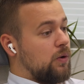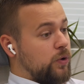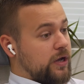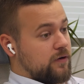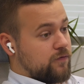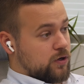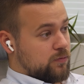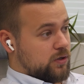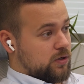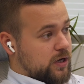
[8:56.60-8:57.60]
We got a
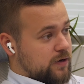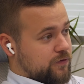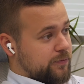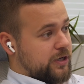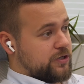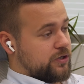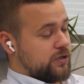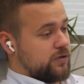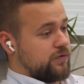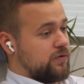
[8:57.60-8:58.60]
verbal
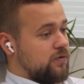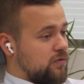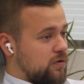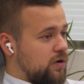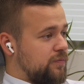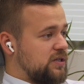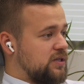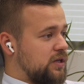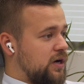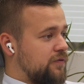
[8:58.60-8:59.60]
confirmation, or basically